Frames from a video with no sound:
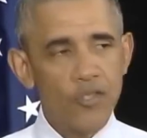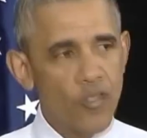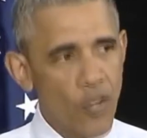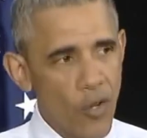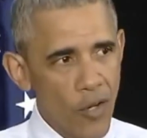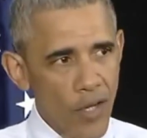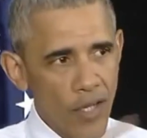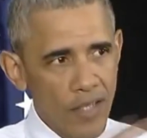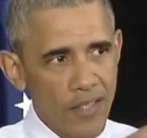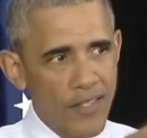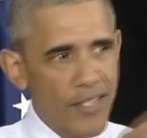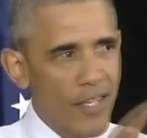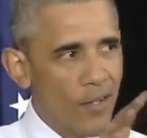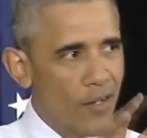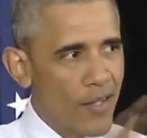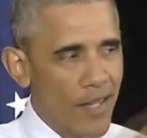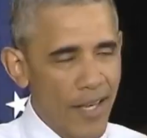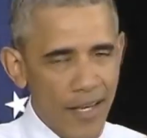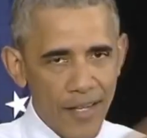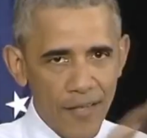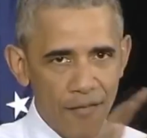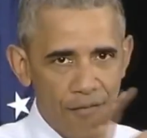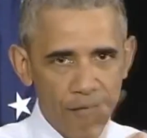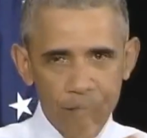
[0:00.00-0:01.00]
journalists here,
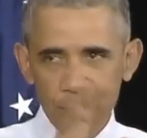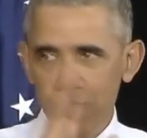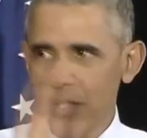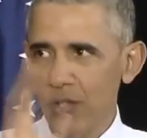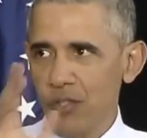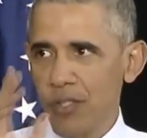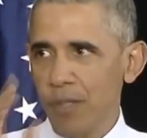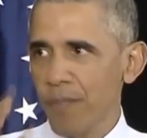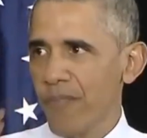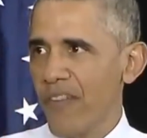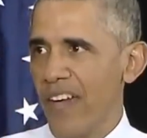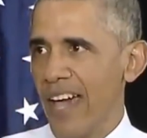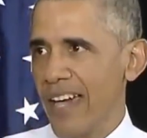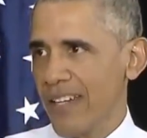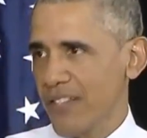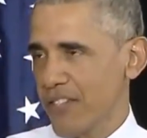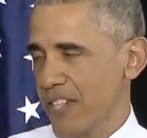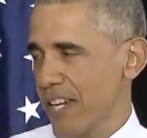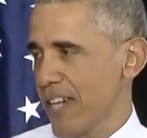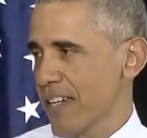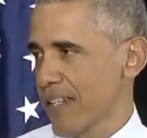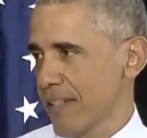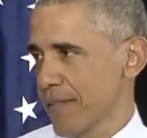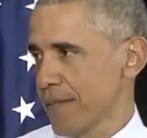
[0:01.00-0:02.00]
they can do some fact
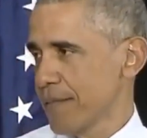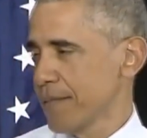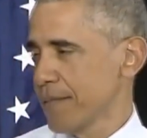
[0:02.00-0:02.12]
checking.